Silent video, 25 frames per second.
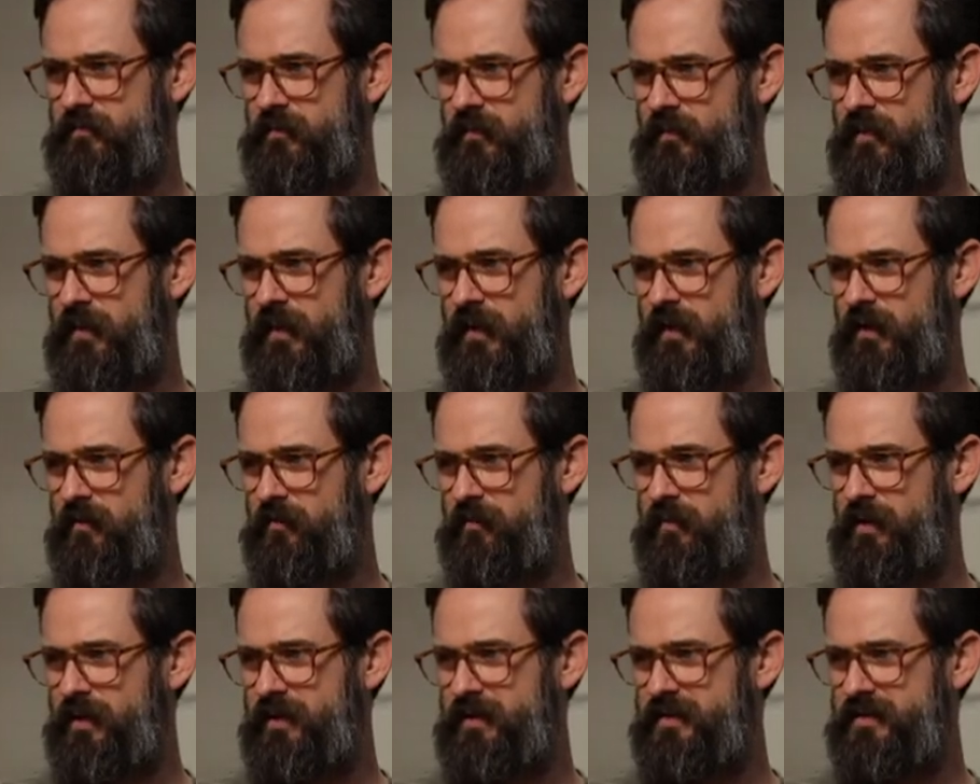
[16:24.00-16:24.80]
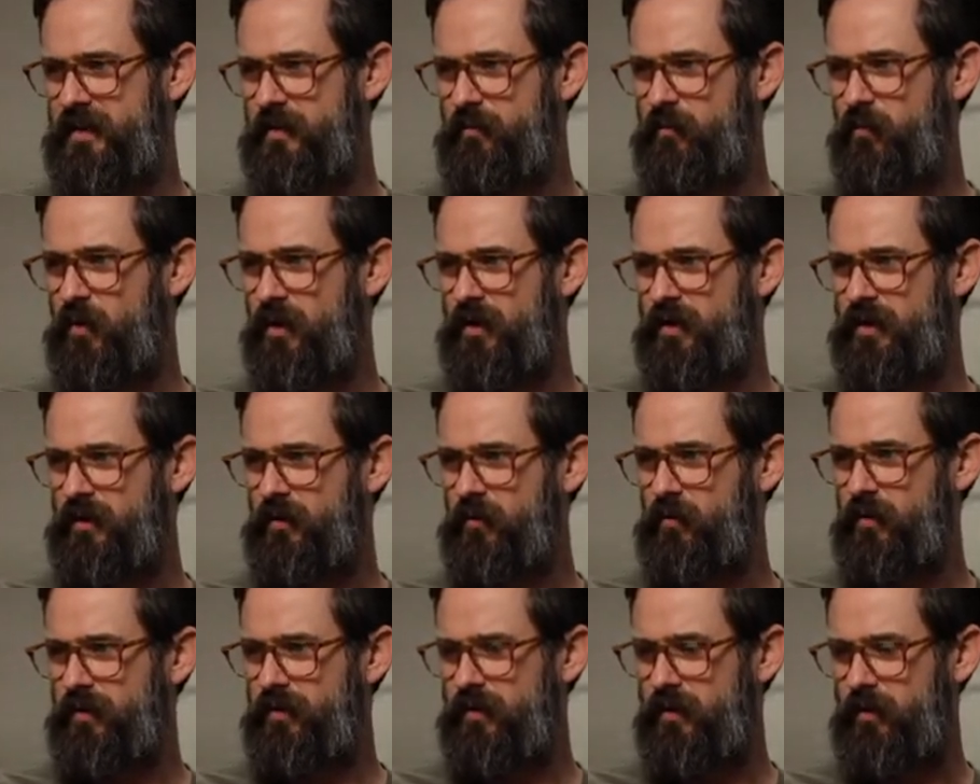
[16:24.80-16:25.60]
Now, because I'm working
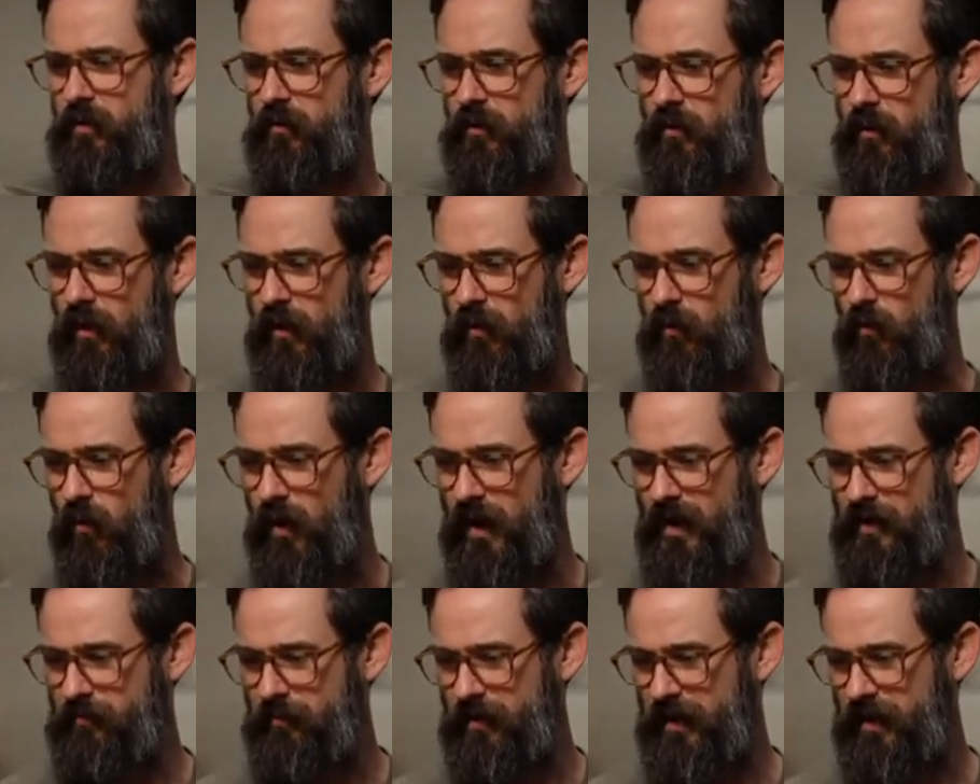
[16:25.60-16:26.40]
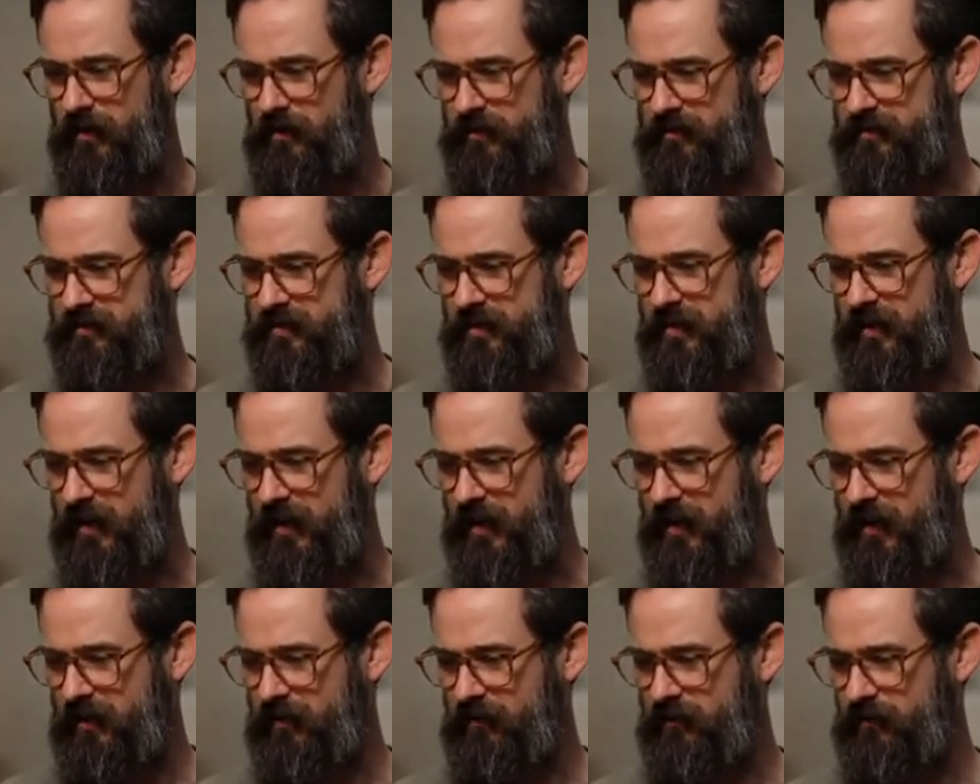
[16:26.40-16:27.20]
with a white panel
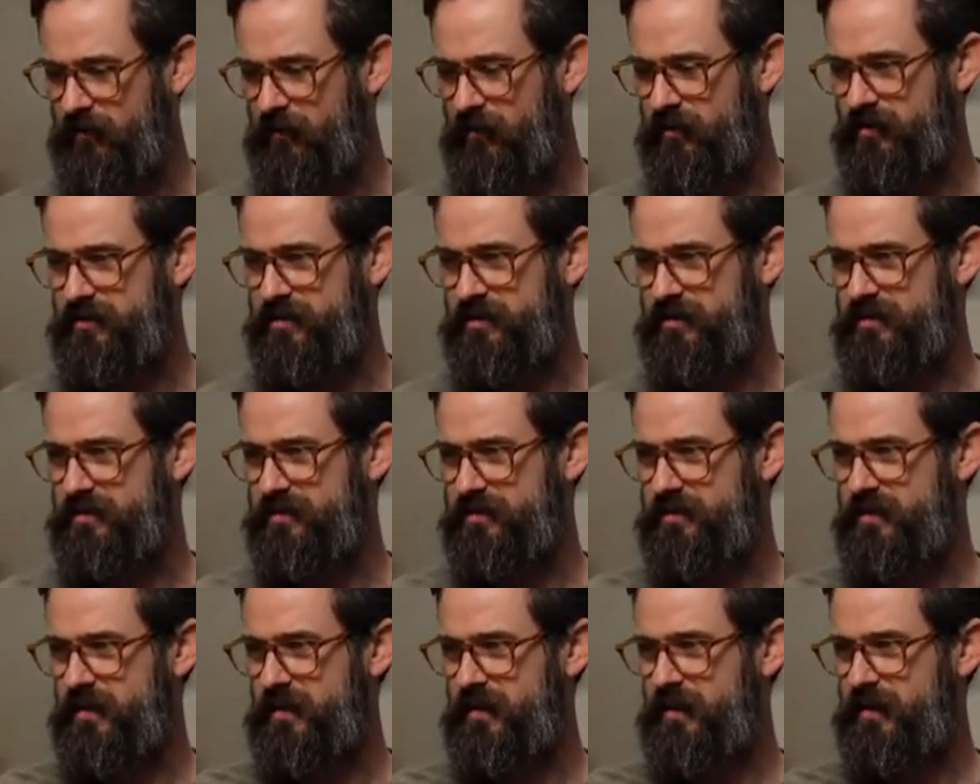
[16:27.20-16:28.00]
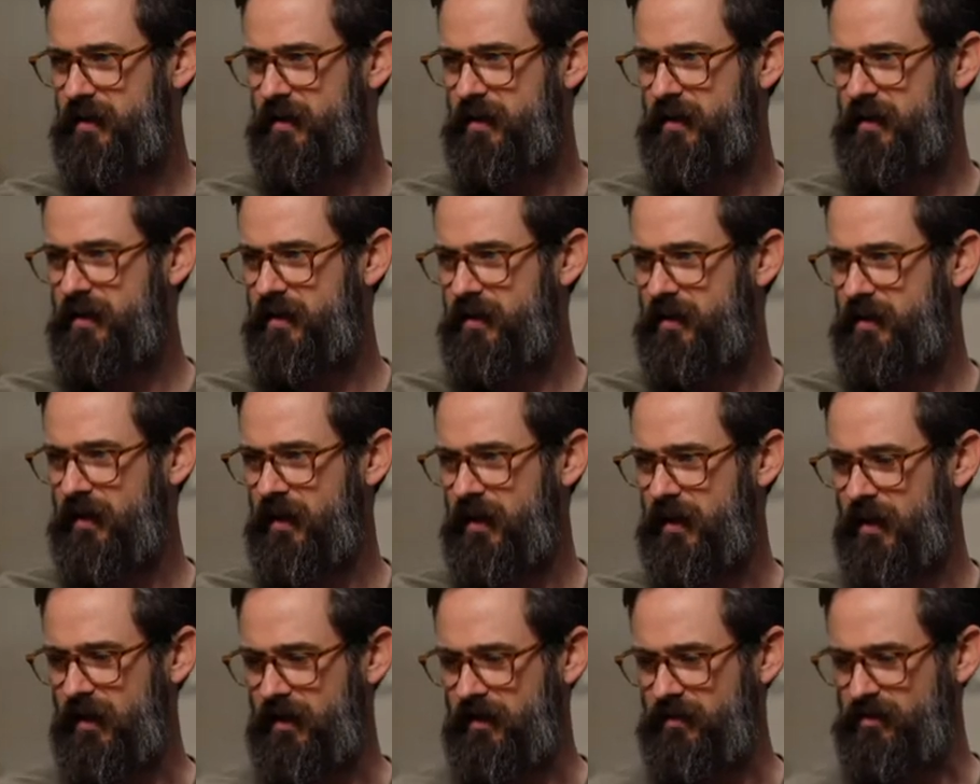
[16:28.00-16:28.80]
today versus
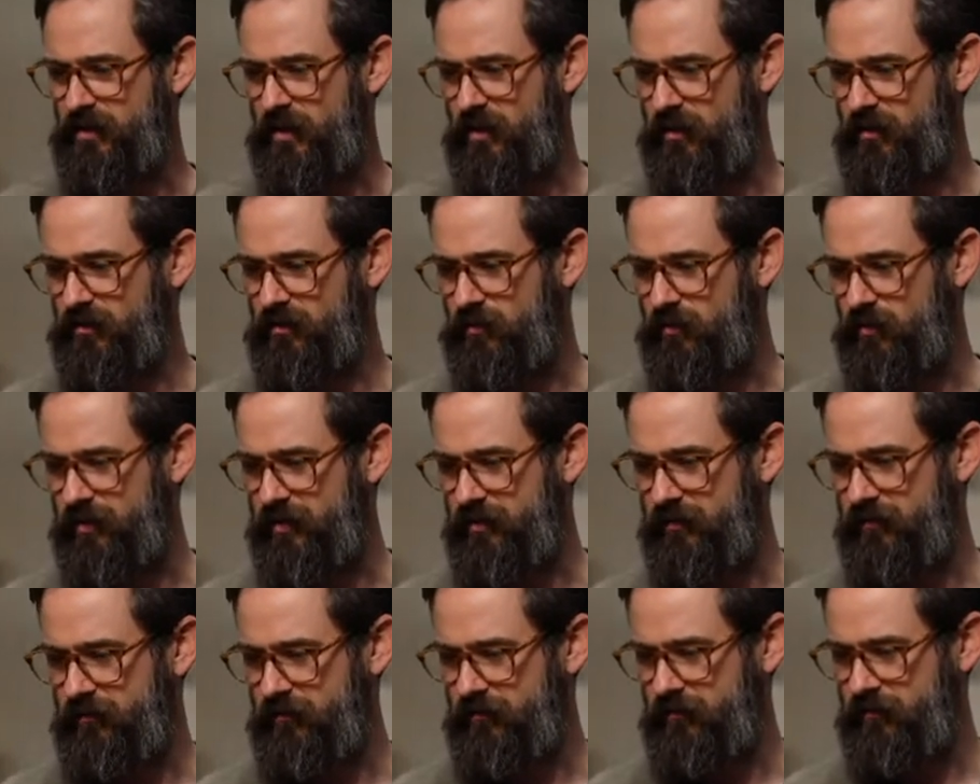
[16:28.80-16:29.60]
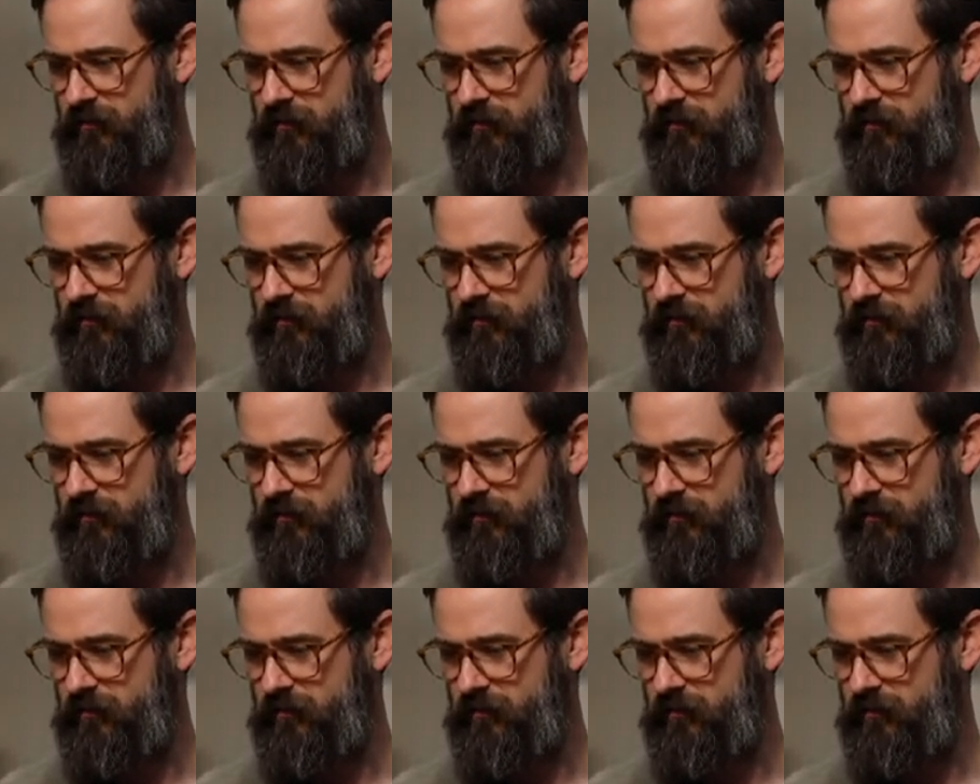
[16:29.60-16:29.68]
a toned one,